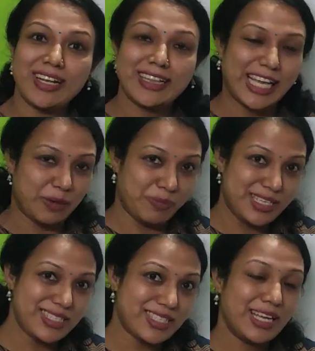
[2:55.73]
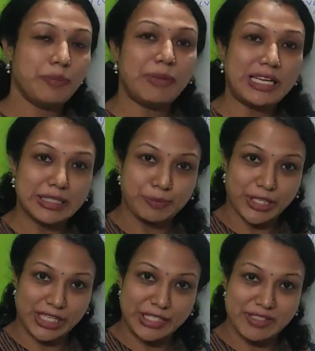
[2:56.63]
That means male
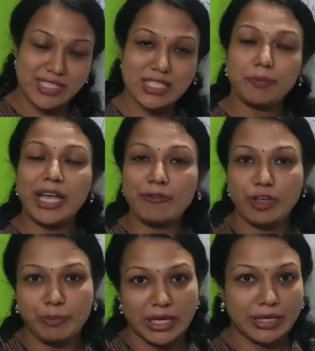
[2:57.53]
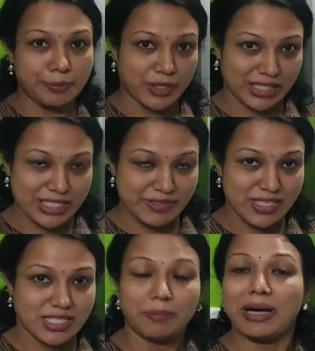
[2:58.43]
reproductive system and female reproductive
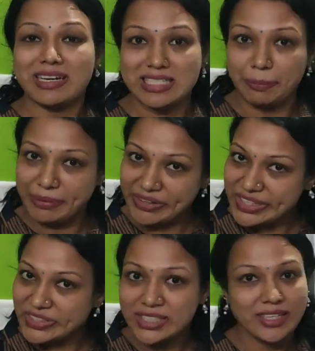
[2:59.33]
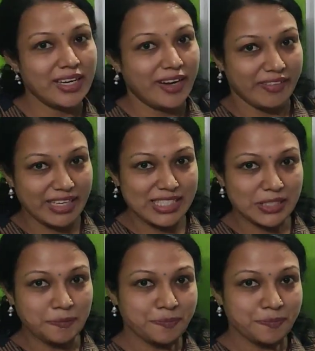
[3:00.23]
system are separate, right?